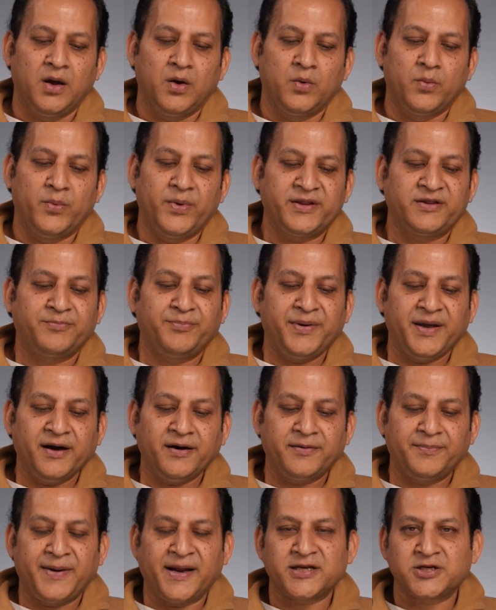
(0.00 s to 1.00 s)
With
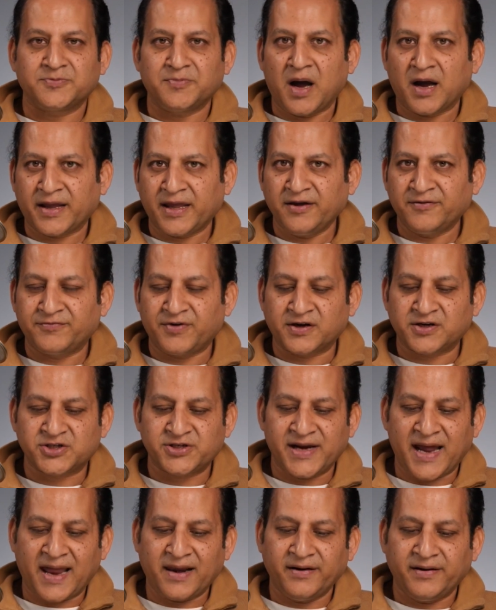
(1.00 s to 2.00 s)
peer benchmarking
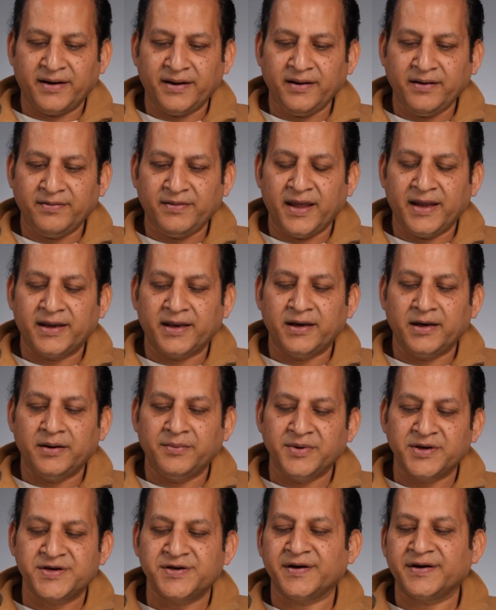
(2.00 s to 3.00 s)
functionality, they can
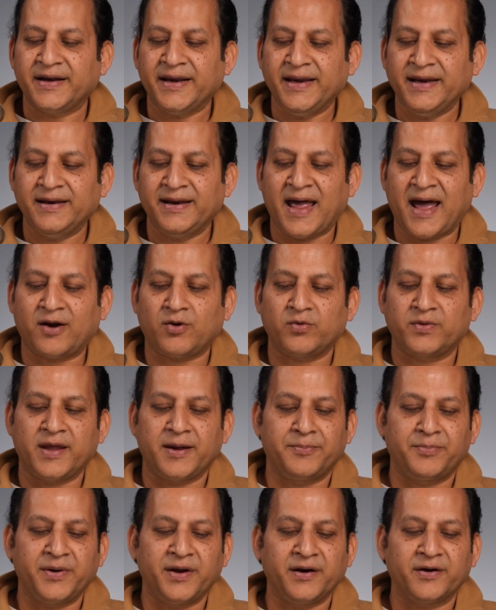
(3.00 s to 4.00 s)
immediately narrow
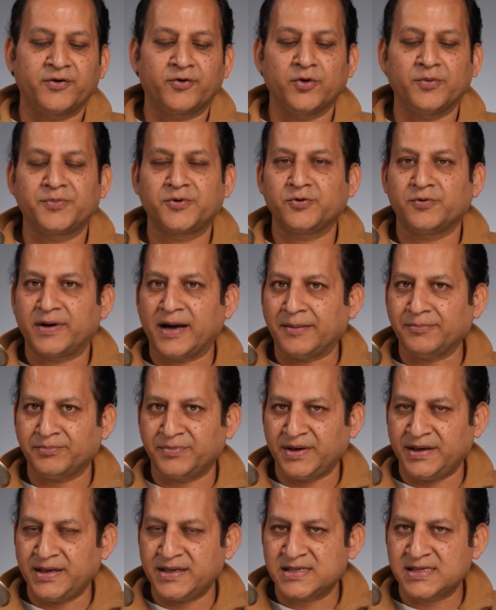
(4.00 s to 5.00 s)
their peer group to
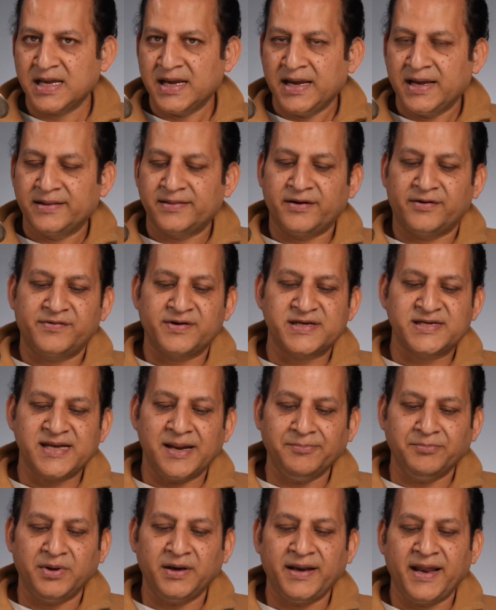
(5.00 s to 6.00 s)
companies that
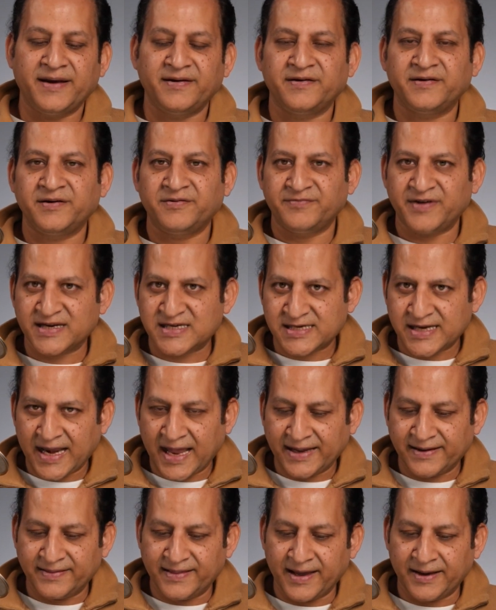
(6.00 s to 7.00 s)
resemble and invest
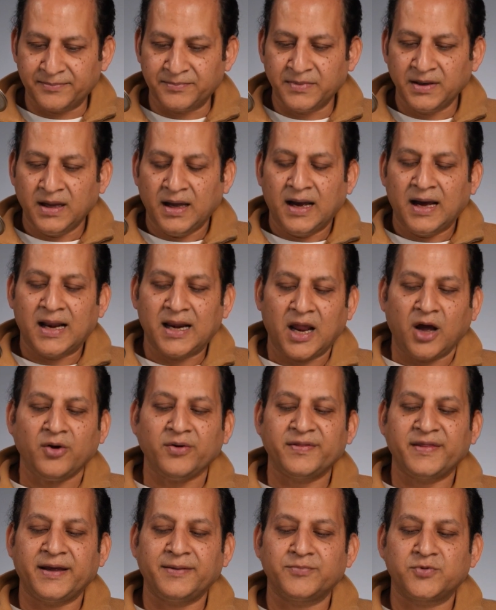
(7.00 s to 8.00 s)
like them,
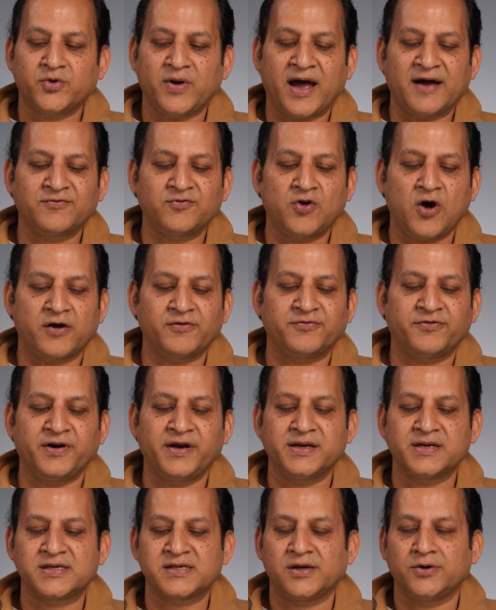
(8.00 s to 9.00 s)
allowing them to have
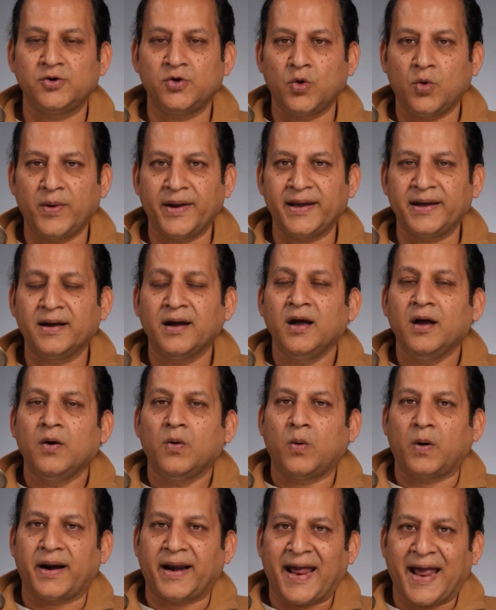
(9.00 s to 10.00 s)
confidence in knowing
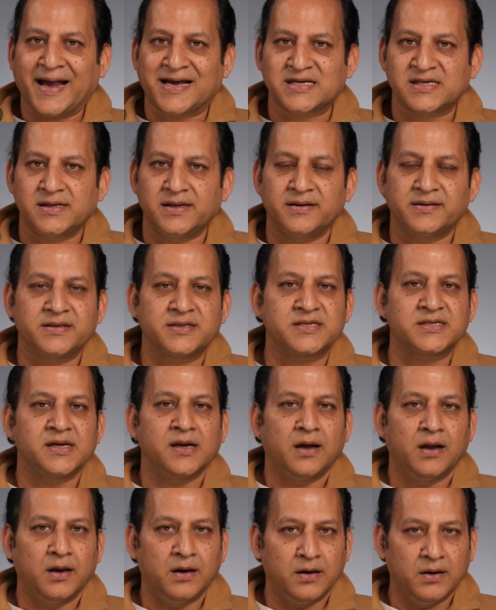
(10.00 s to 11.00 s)
what
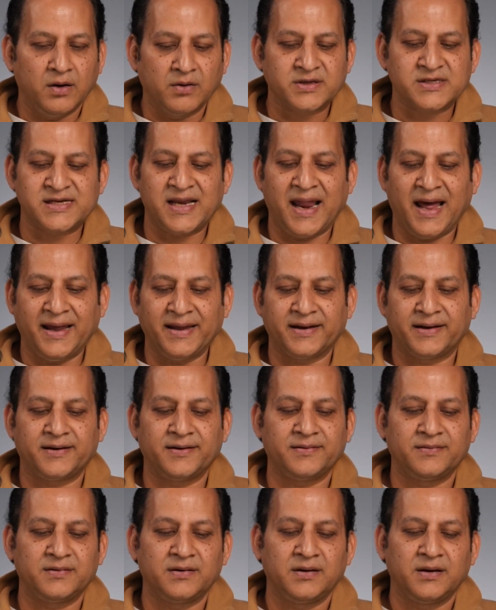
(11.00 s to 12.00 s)
excellence looks like.
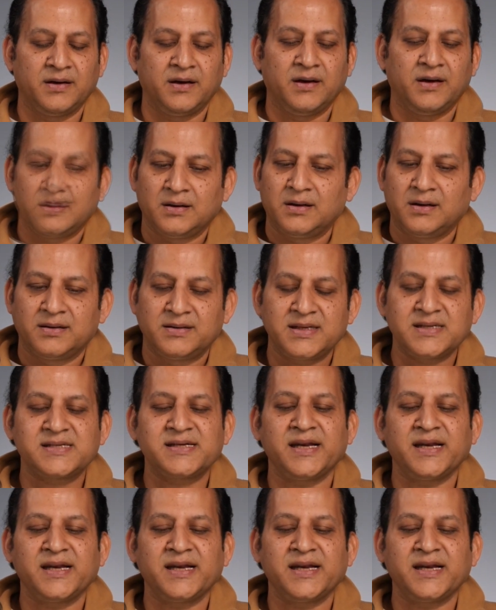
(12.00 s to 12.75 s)
This